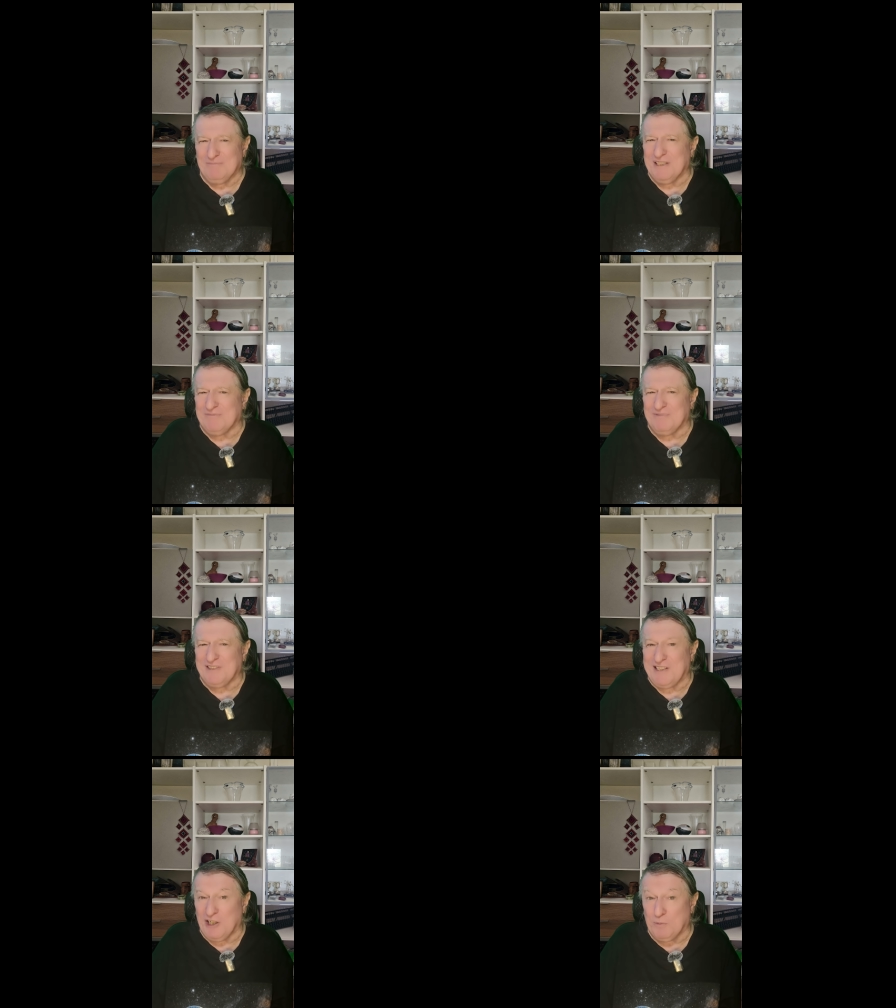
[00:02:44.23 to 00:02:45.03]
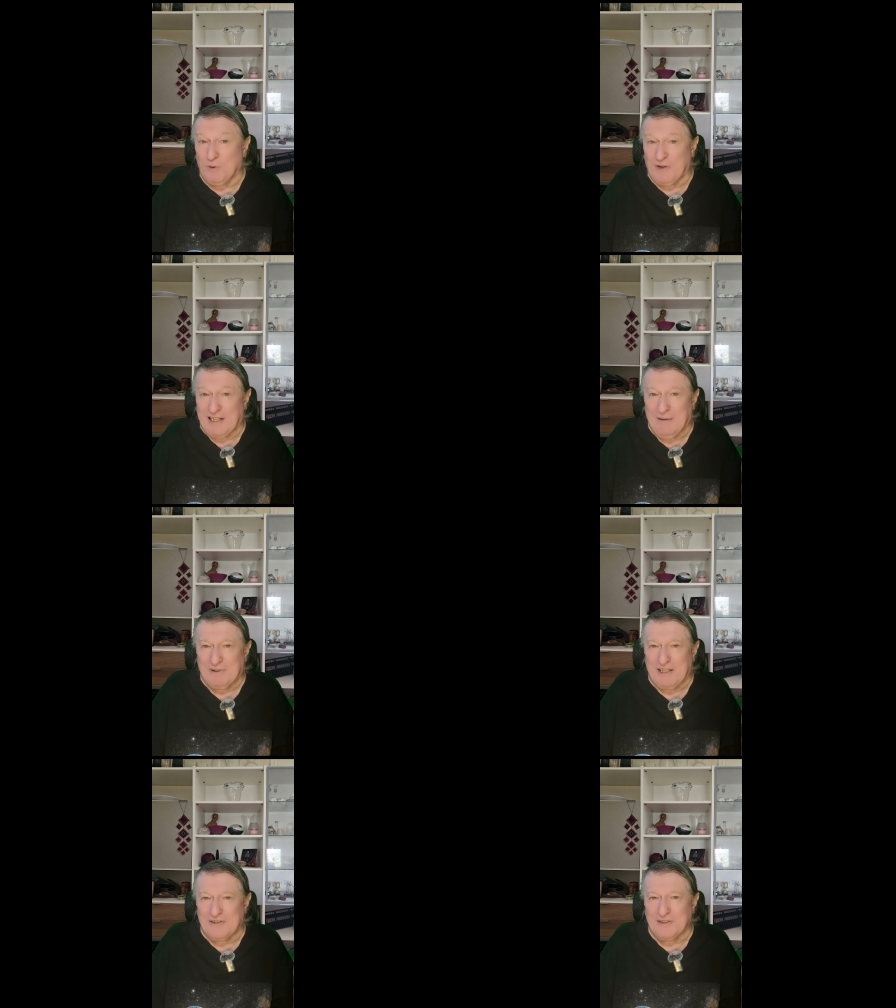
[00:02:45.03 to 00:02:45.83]
but terrible for
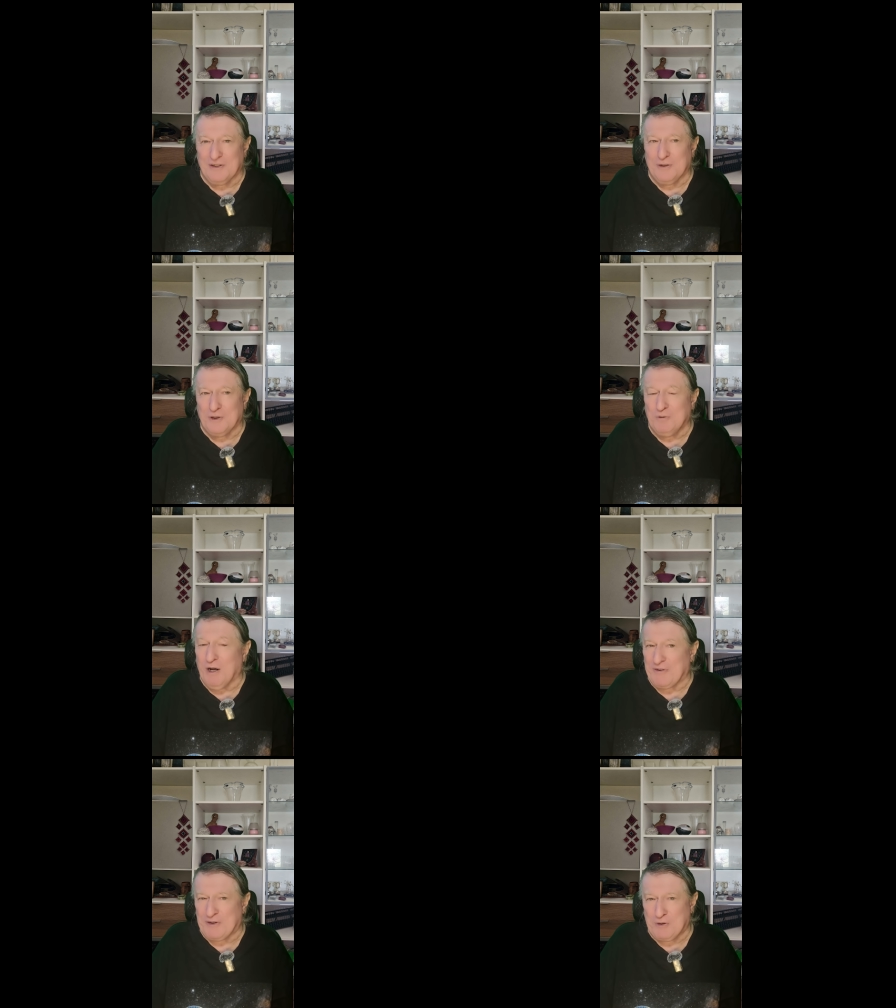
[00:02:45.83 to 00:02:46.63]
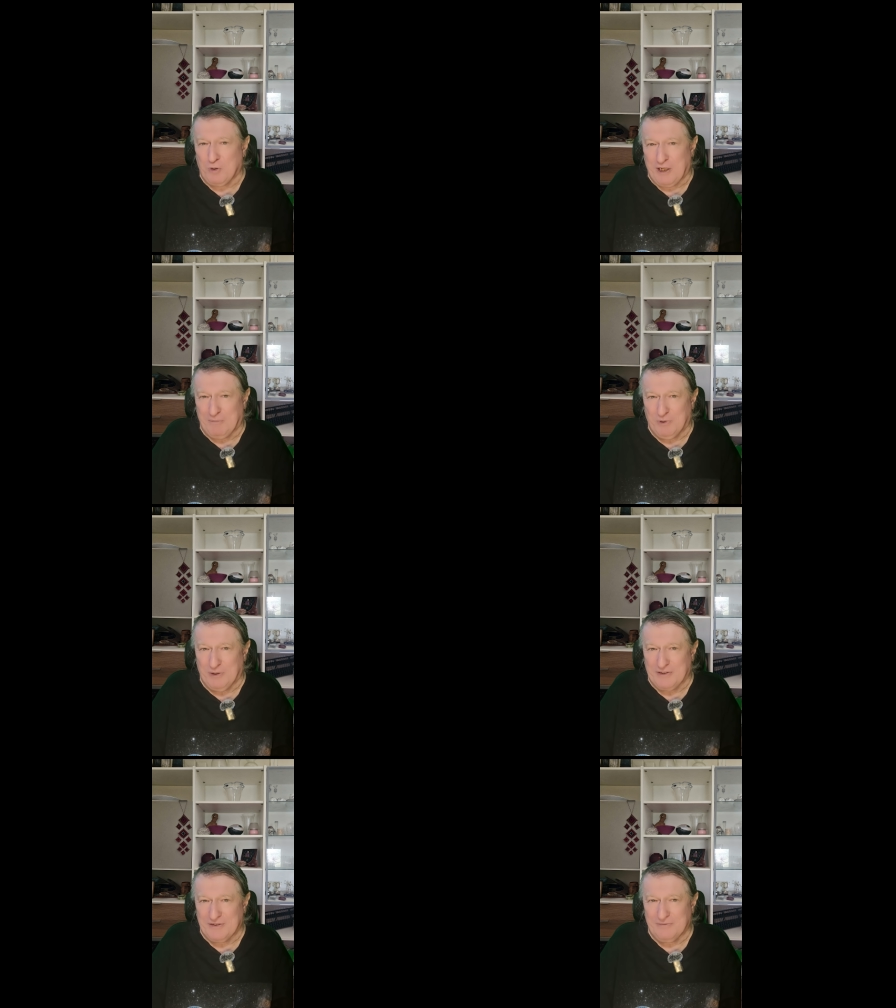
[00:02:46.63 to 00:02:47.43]
companies who write the talking
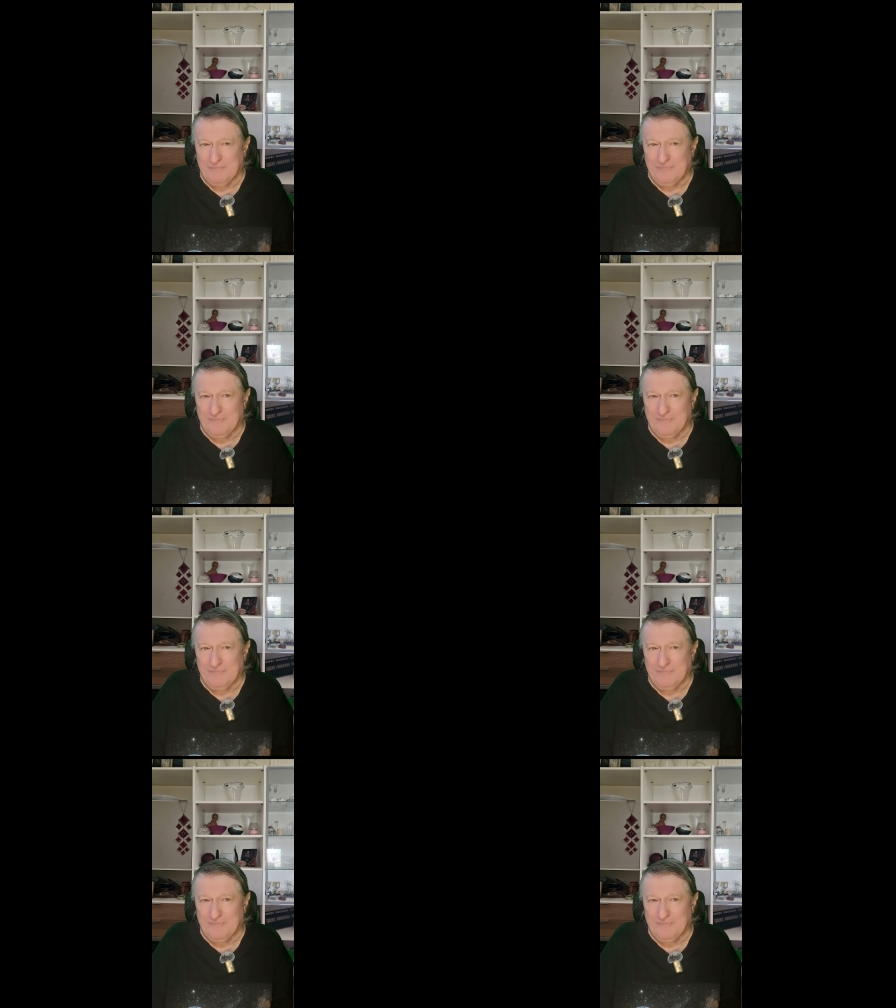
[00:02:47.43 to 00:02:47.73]
points?